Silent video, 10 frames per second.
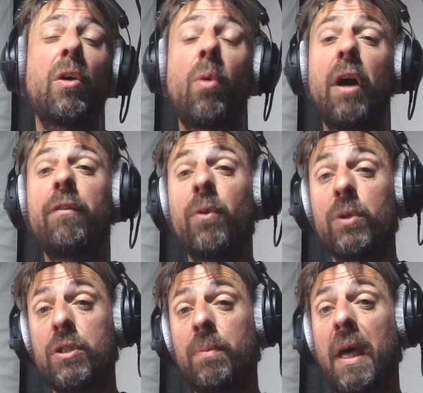quite
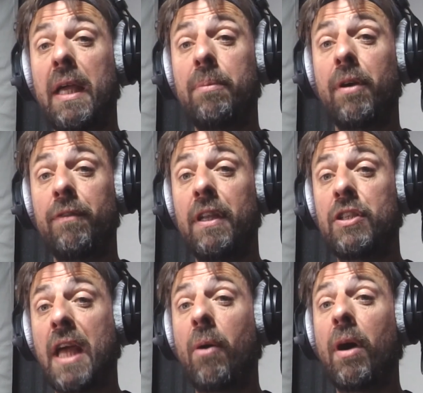afford to pay per
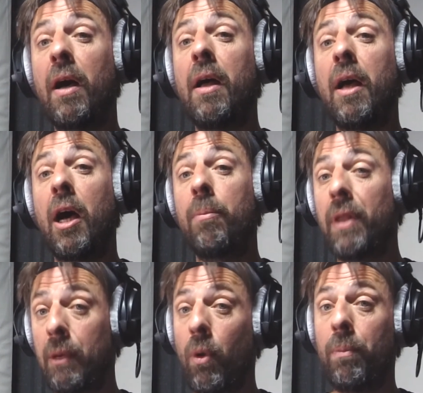finished hour, but
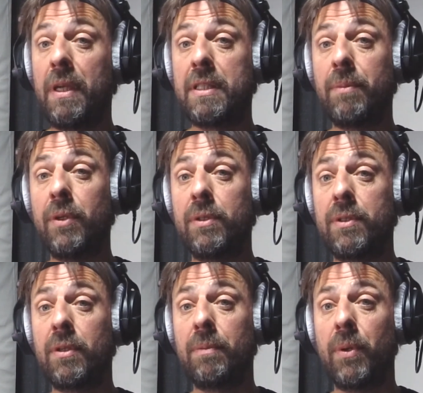they want me to
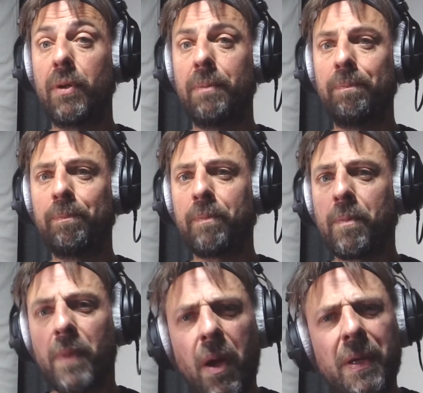do the book.
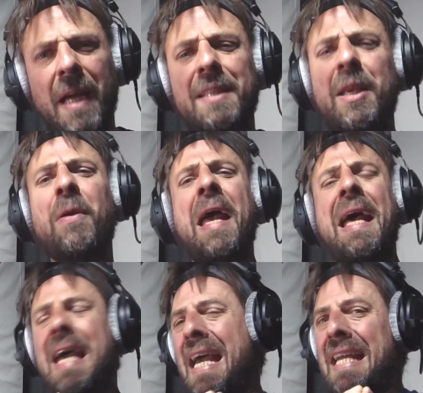Okay, so
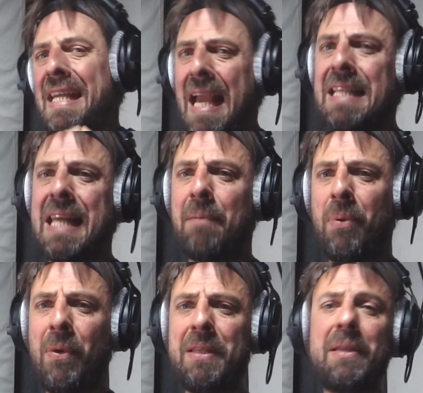you get to that
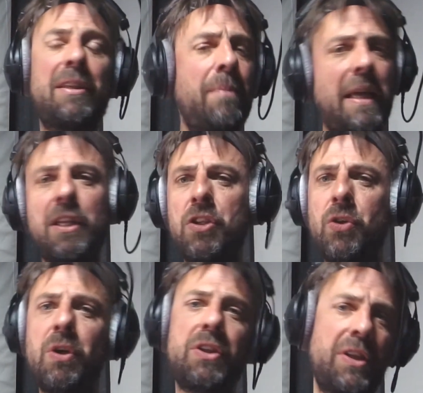point, you make your
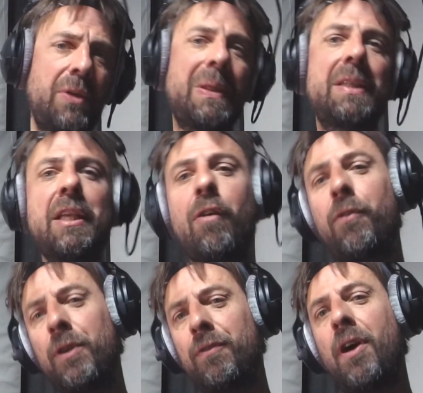choice, you do it yourself,
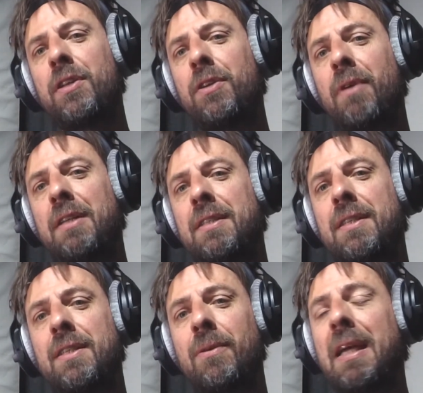or you find a narrator
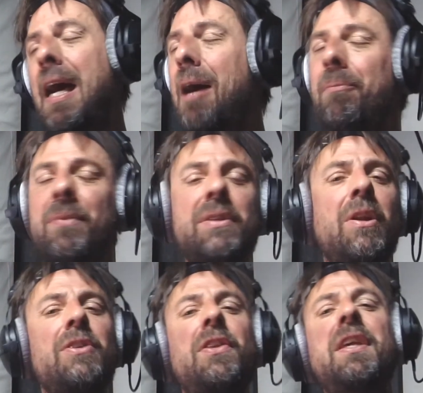to do it. There's
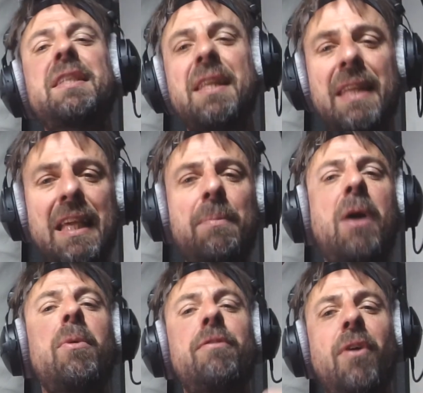lots of things to think
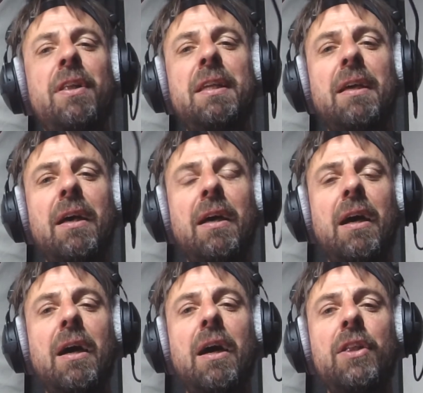about when finding
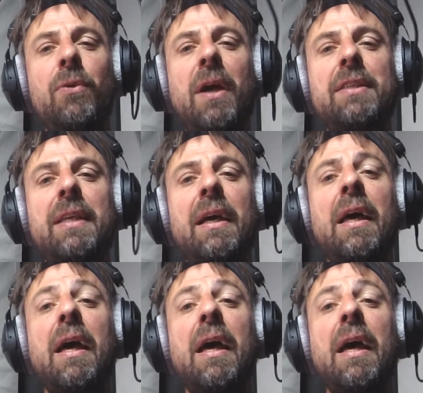a narrator,